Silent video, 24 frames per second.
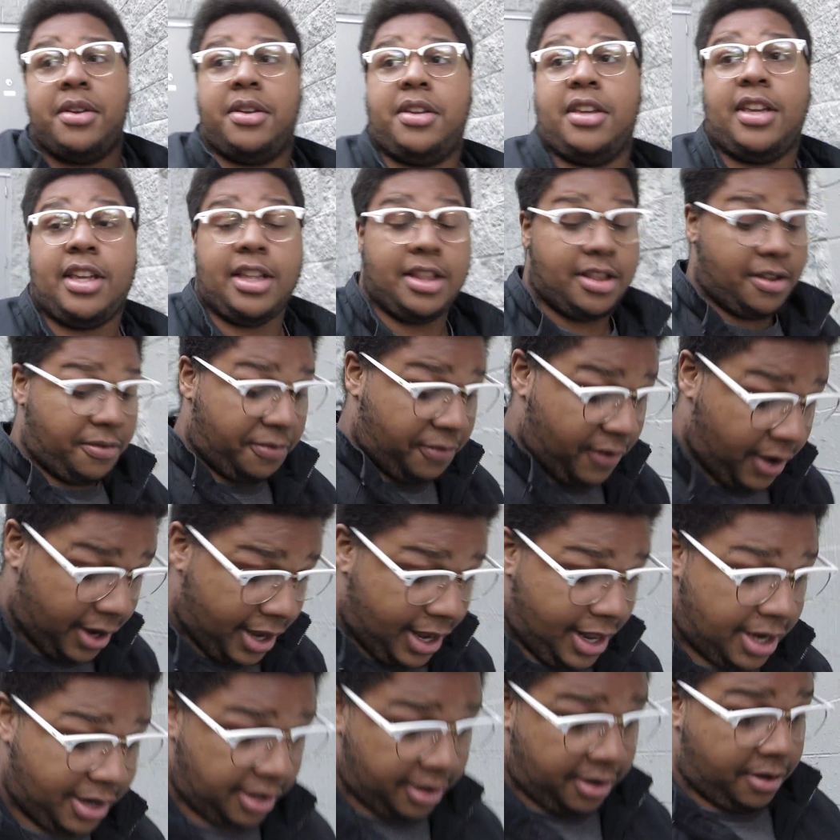Getting the fuck
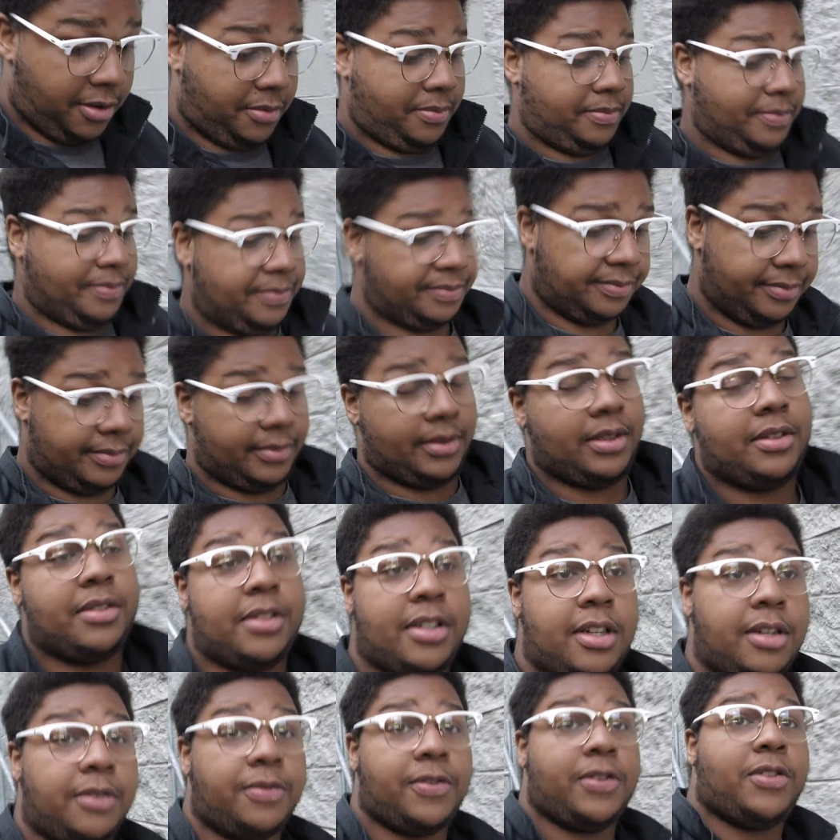out of here. I was
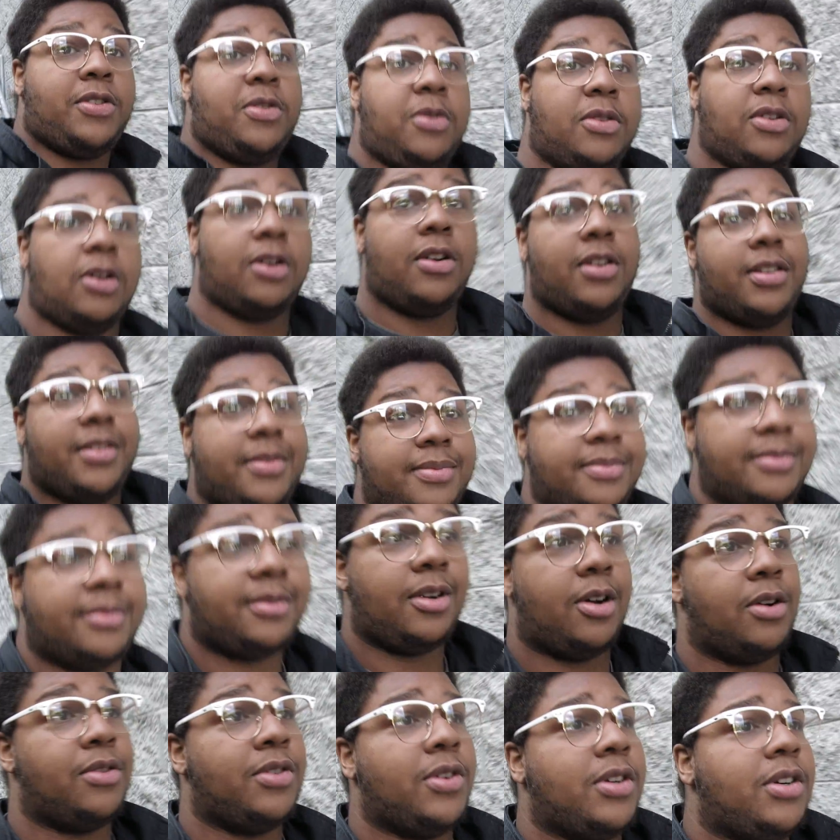here for too long.
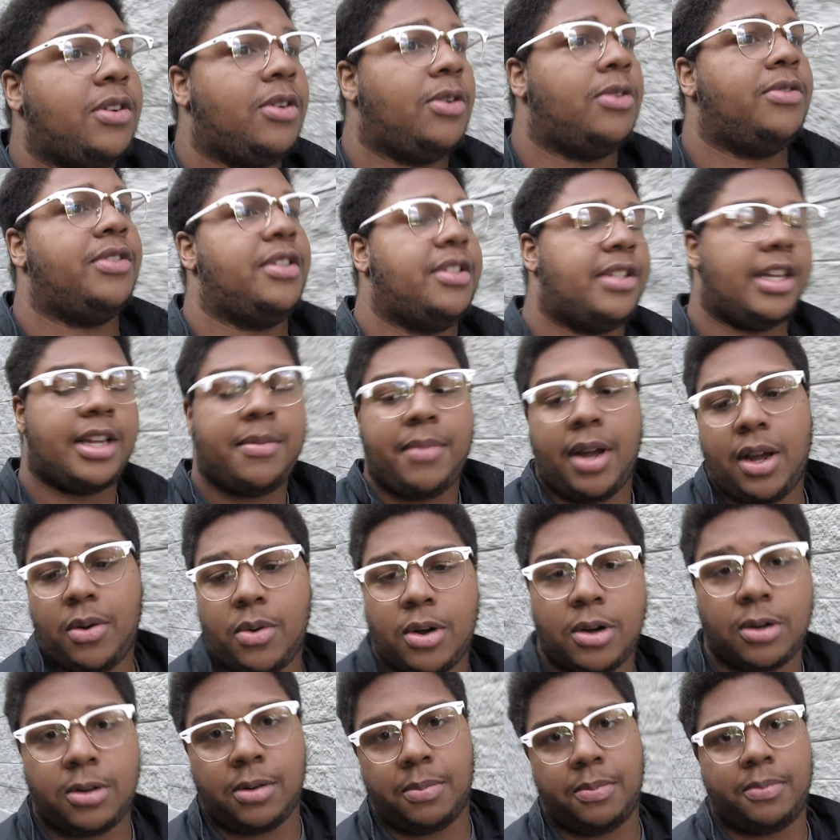Overstayed my
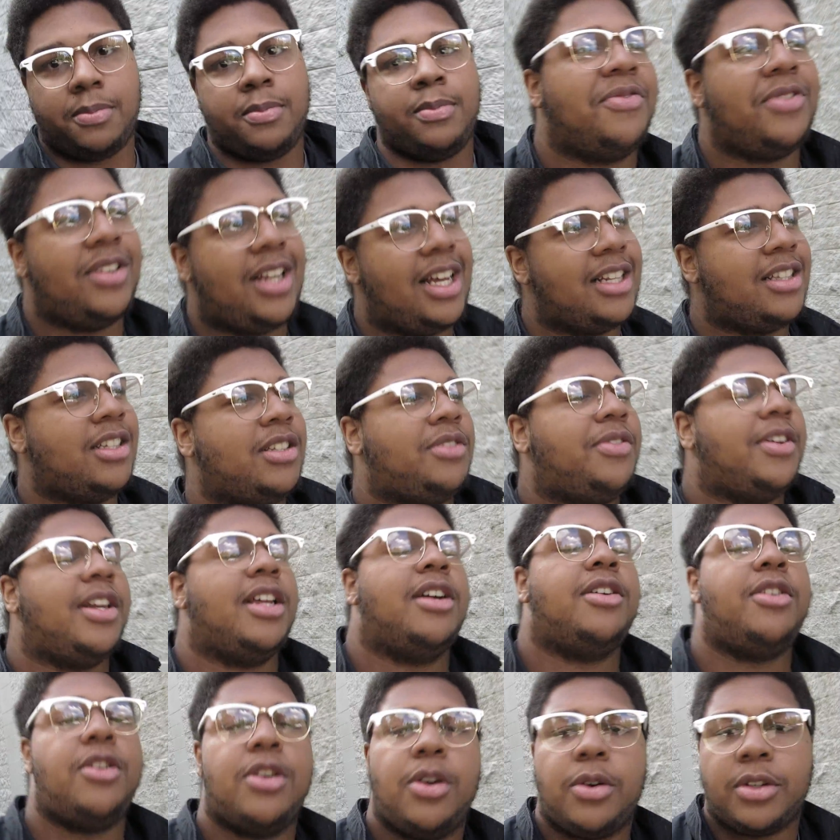welcome. If you like this video,
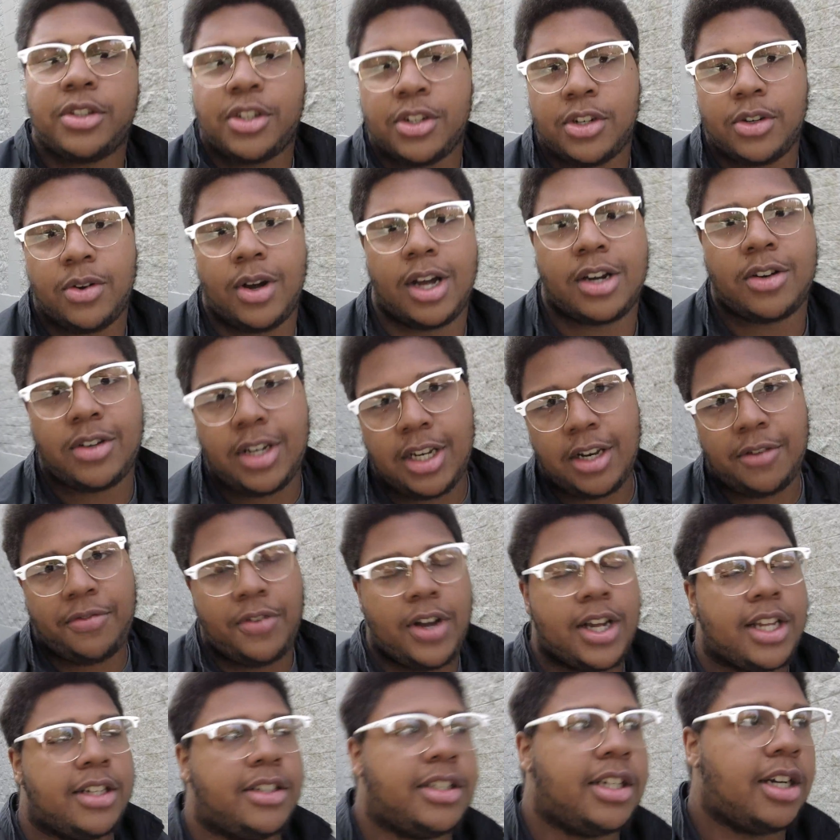you know what to do. I don't need to
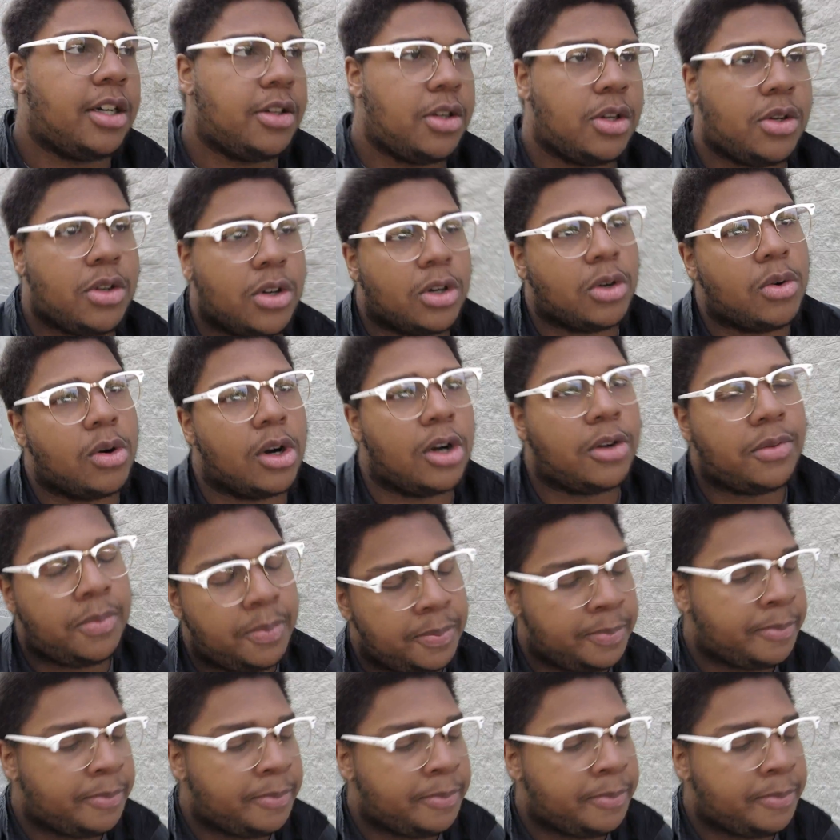fucking tell you, you're grown.